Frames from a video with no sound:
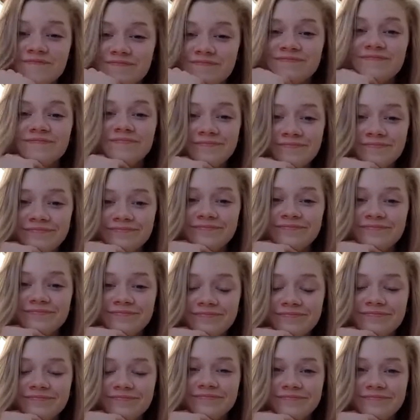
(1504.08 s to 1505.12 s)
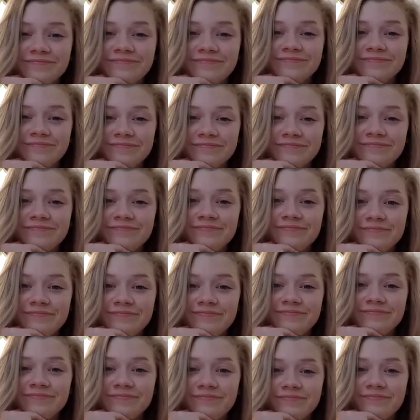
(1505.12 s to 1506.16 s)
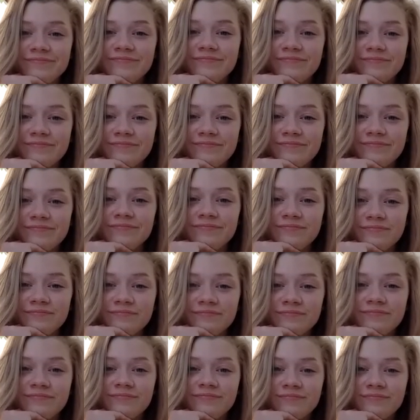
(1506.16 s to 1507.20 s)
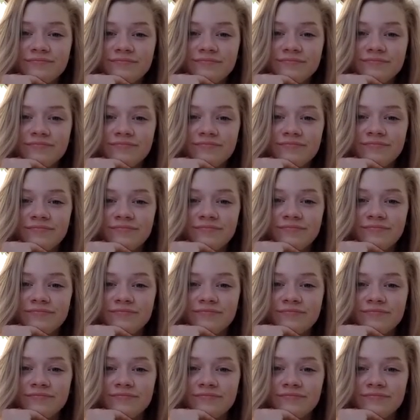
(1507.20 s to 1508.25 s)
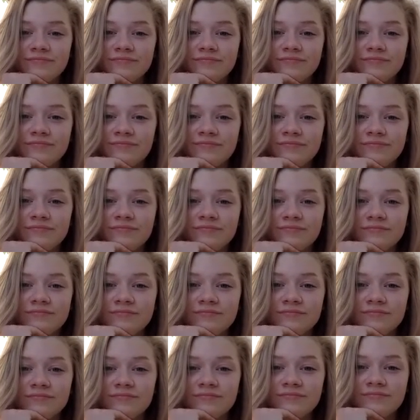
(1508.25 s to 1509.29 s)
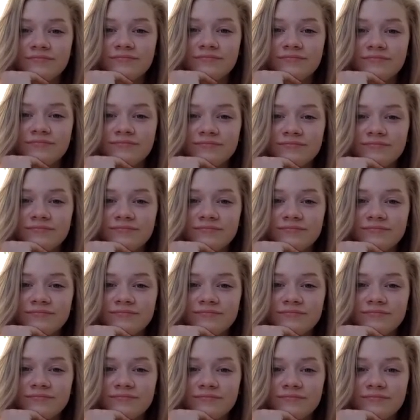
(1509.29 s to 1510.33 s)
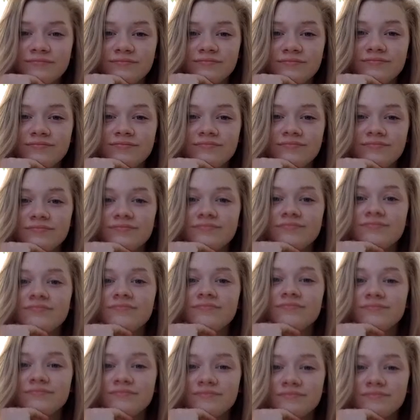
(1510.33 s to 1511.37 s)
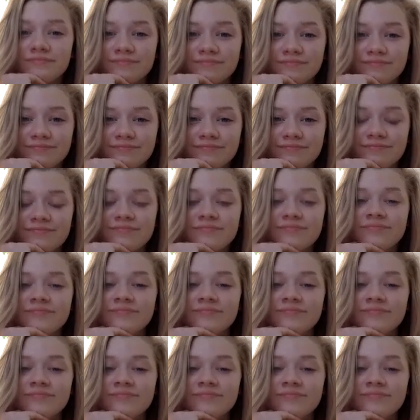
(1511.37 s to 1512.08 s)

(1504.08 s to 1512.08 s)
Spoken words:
This person isn't speaking.